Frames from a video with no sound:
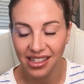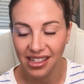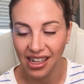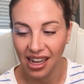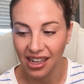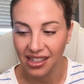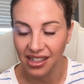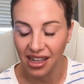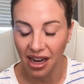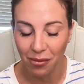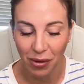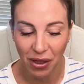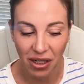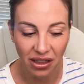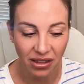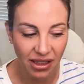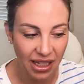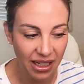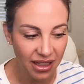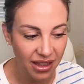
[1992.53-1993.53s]
Yes, I'm gonna
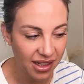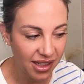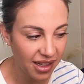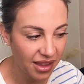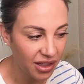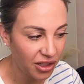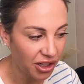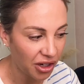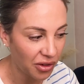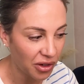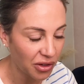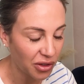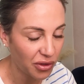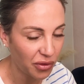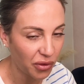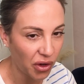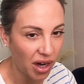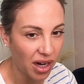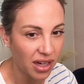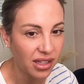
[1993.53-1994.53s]
link this in the show notes
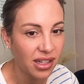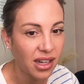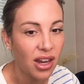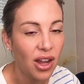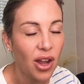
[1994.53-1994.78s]
for us.